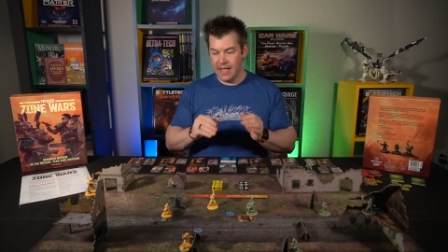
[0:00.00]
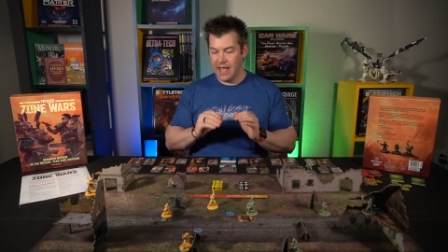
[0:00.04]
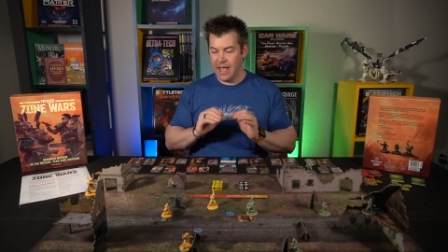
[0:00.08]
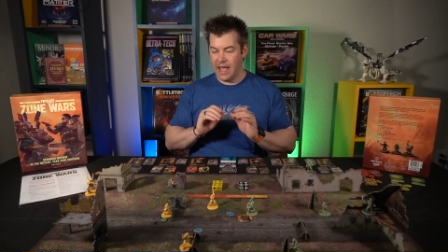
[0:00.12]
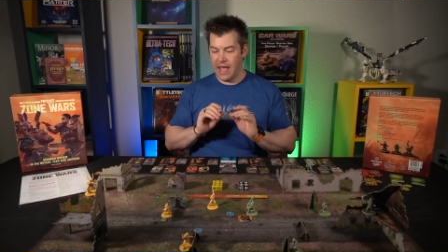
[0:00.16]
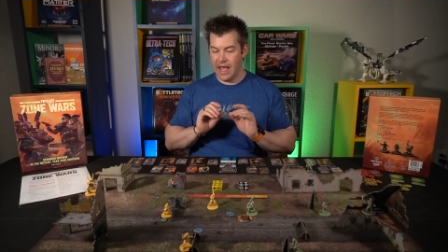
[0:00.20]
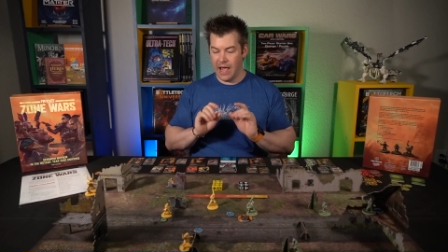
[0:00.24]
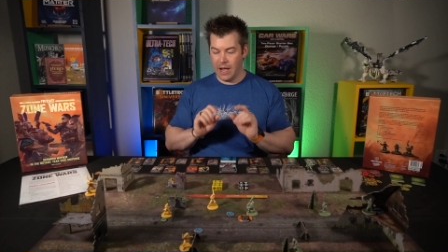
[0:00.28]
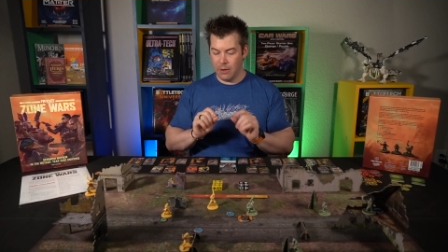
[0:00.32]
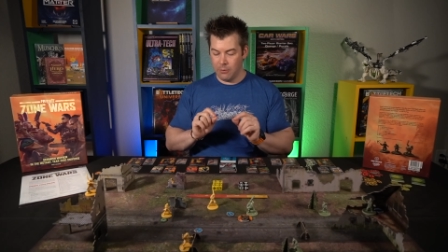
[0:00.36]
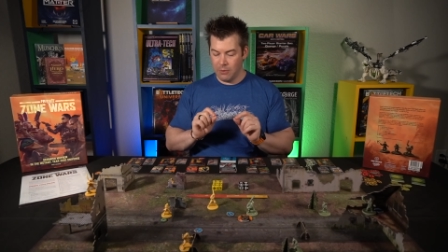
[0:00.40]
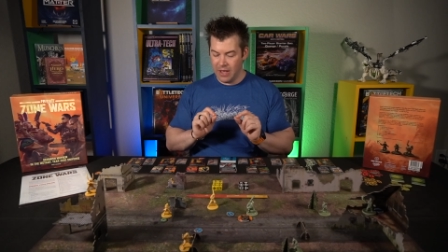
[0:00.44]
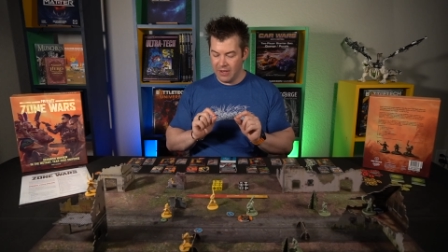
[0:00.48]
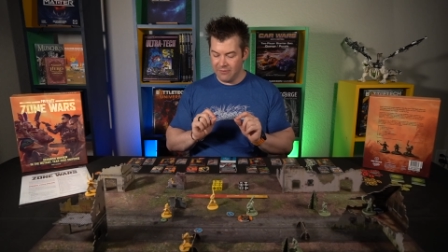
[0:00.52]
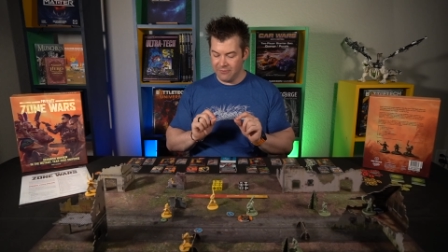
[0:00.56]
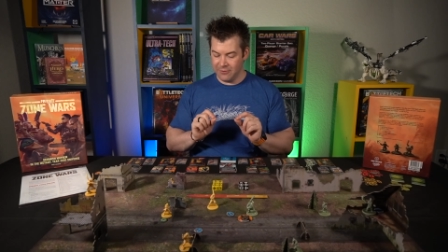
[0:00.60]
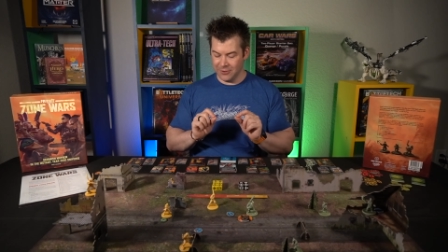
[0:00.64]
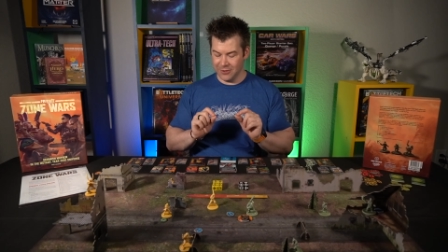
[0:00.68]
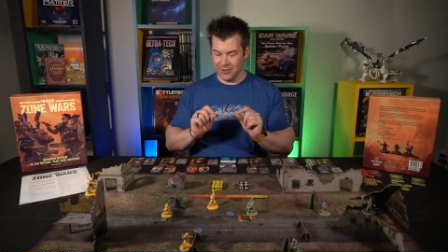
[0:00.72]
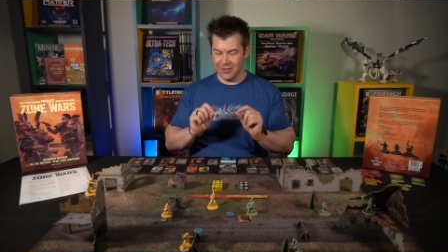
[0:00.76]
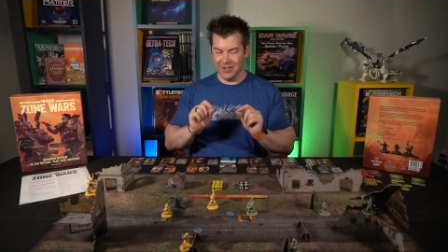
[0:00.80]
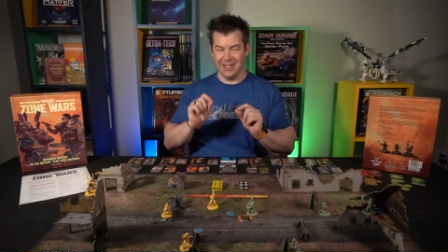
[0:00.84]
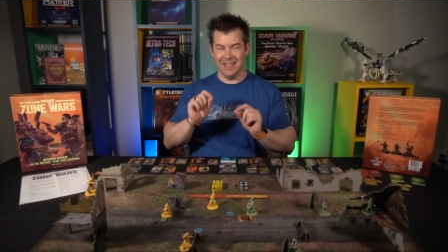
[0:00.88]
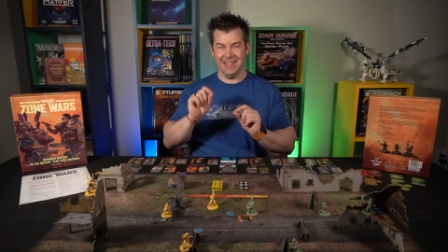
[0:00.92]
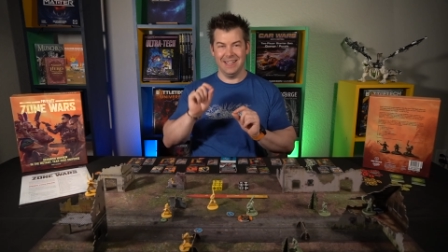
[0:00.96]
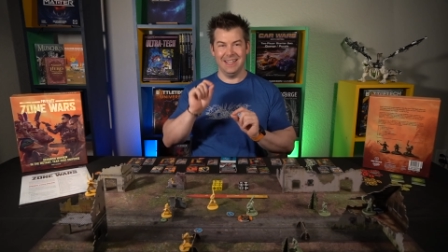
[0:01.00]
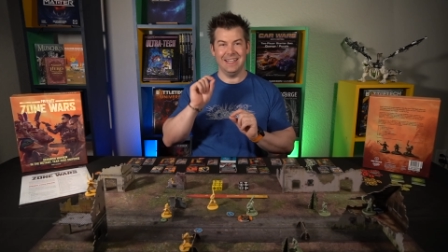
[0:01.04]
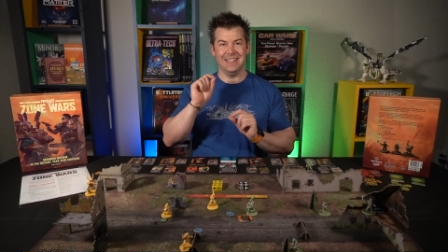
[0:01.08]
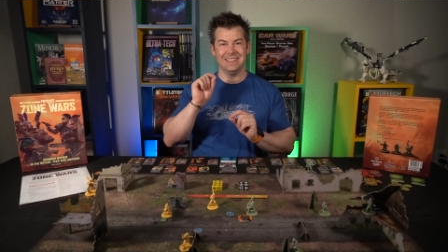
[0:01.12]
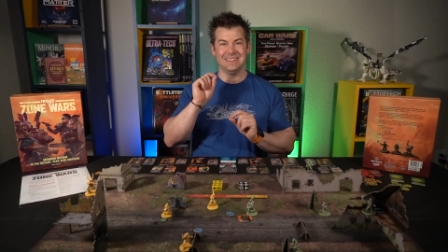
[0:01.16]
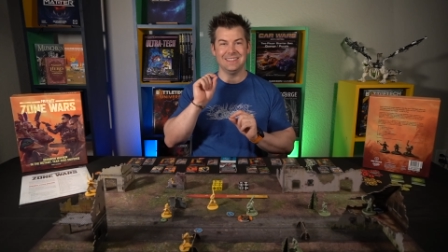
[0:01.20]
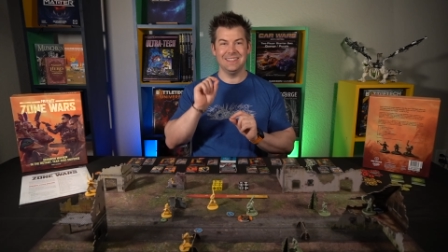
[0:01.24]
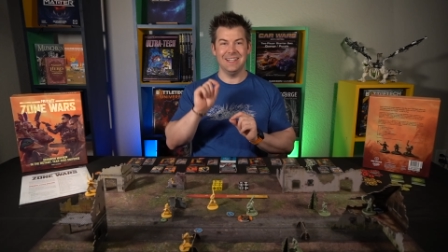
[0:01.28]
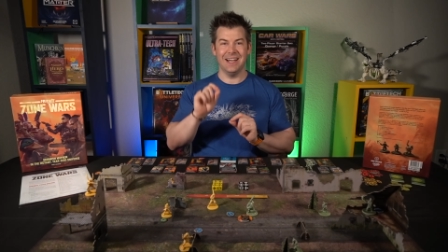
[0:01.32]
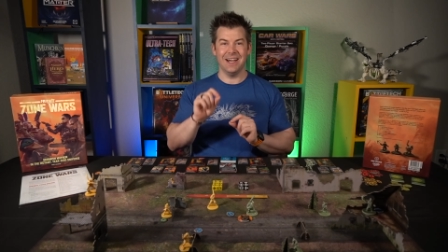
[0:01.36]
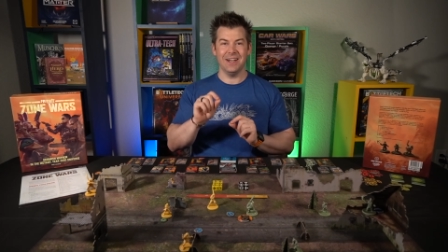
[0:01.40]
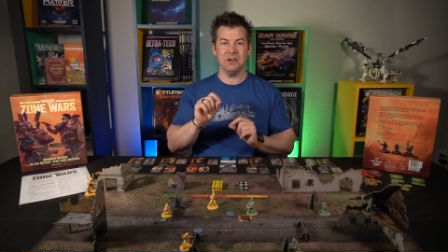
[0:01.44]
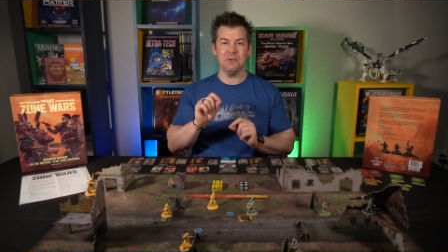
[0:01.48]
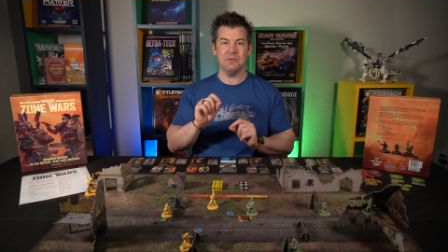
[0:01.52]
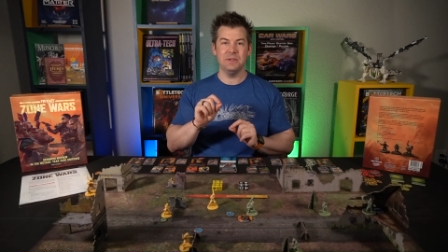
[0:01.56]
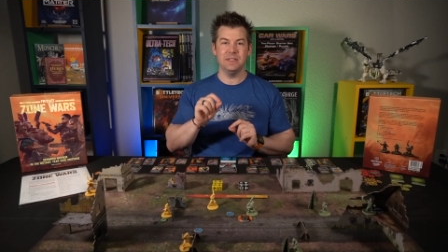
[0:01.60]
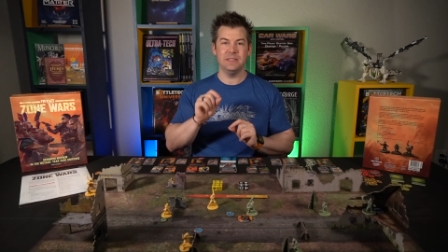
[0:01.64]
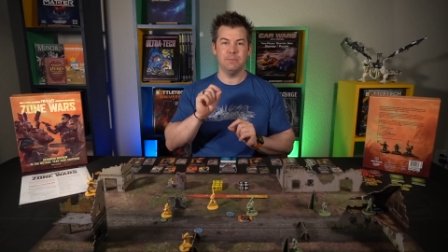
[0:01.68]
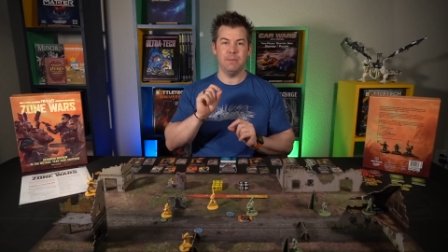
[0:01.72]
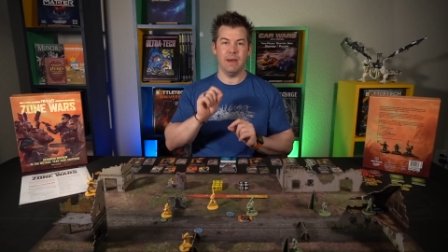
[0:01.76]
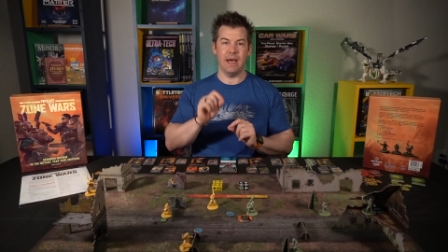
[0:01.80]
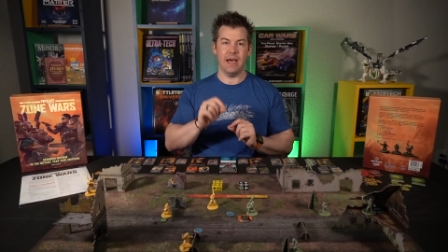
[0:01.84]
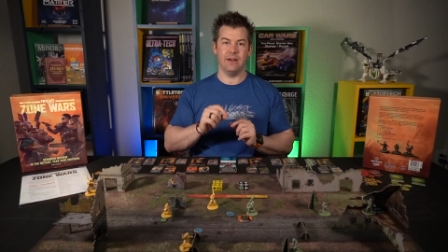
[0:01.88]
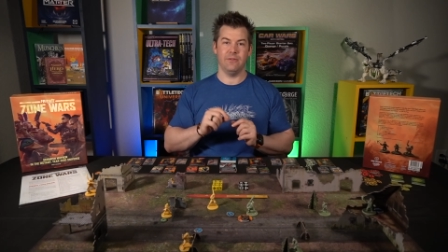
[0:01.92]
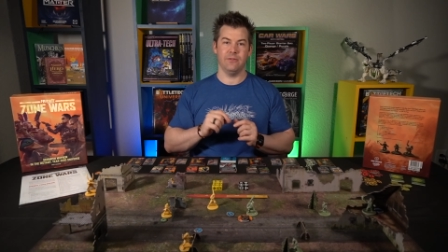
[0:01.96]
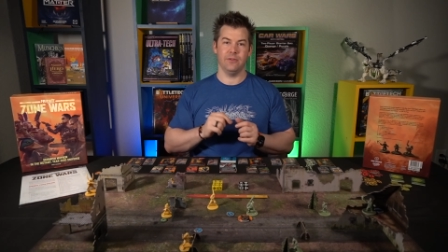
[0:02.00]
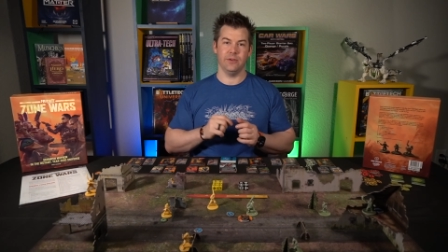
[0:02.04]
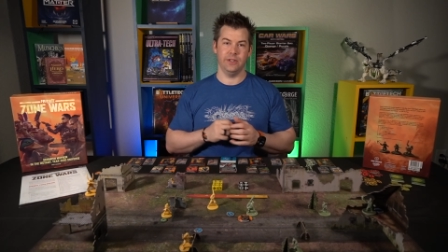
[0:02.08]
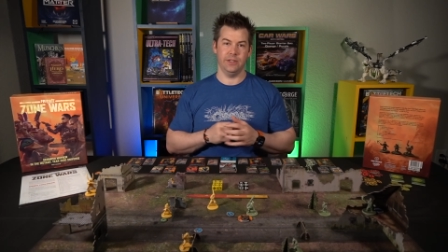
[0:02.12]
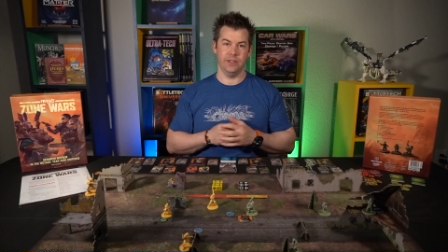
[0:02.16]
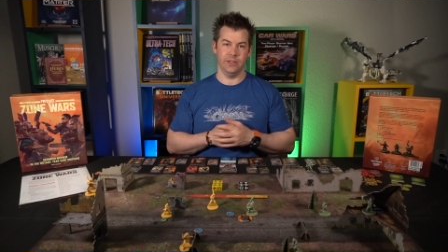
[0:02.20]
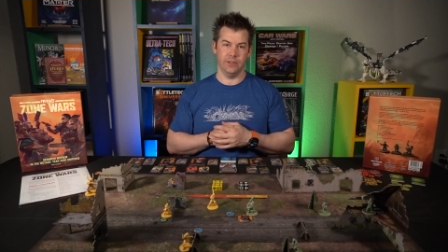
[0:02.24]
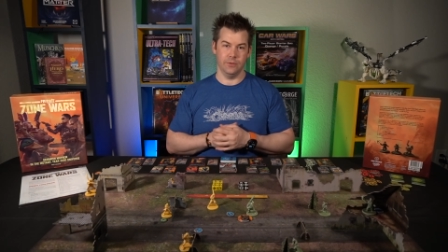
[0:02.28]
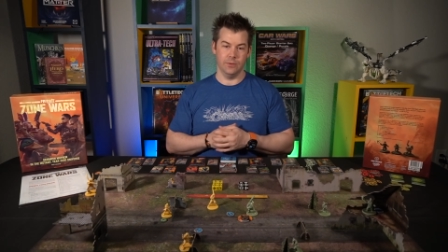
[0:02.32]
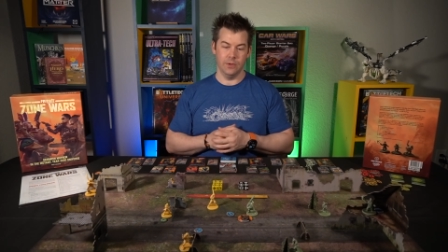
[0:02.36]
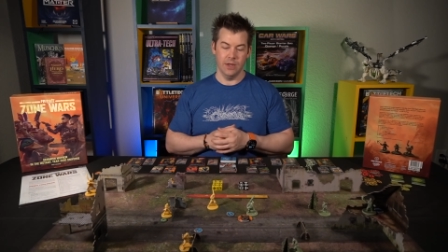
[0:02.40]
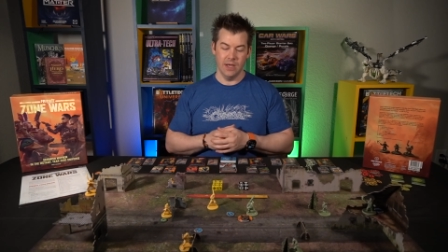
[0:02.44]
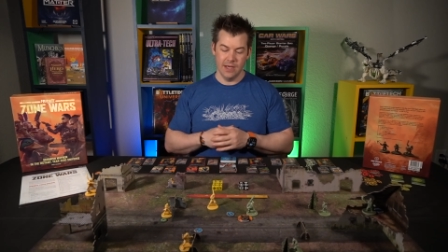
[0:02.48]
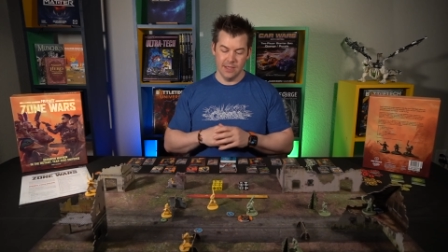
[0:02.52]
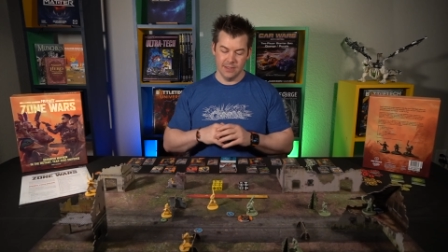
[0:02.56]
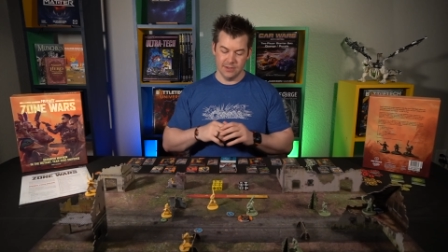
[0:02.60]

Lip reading: However, it's not always bad for you.